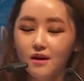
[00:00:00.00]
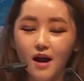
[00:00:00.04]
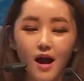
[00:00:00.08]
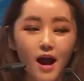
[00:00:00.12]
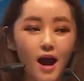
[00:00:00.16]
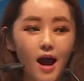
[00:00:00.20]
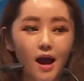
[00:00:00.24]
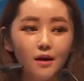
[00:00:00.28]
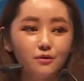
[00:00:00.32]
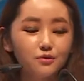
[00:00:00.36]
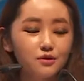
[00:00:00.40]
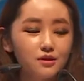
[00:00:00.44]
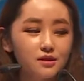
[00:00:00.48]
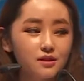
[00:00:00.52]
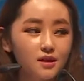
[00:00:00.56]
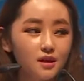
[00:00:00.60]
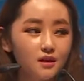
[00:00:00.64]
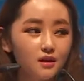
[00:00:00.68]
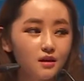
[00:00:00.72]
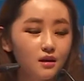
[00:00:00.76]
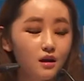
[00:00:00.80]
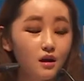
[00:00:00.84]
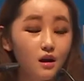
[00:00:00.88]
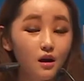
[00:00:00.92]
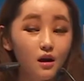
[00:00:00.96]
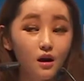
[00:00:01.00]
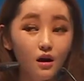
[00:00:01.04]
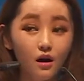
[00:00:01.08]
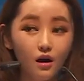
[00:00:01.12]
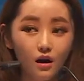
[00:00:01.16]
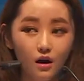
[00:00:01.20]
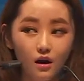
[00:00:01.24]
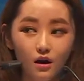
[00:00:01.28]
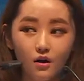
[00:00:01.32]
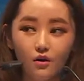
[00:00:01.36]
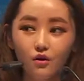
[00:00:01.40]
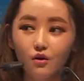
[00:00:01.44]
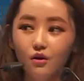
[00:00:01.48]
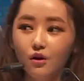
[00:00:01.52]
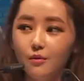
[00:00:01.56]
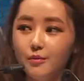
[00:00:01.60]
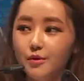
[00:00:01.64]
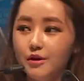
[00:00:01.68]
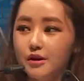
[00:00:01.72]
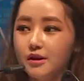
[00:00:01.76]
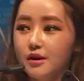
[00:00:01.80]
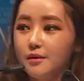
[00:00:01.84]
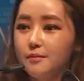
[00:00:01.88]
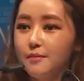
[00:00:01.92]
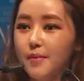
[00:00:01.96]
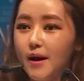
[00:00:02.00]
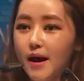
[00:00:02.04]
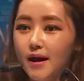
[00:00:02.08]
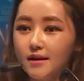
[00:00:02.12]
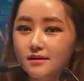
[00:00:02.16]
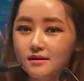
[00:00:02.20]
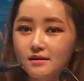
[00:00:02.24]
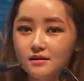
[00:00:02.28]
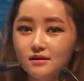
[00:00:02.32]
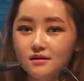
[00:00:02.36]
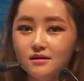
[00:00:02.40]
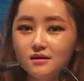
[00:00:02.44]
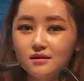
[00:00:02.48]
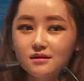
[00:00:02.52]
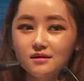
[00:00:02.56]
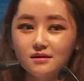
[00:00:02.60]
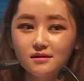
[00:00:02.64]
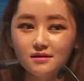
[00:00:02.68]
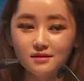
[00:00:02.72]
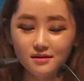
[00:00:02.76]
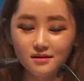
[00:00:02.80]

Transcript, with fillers: I would say, oh, American bastards.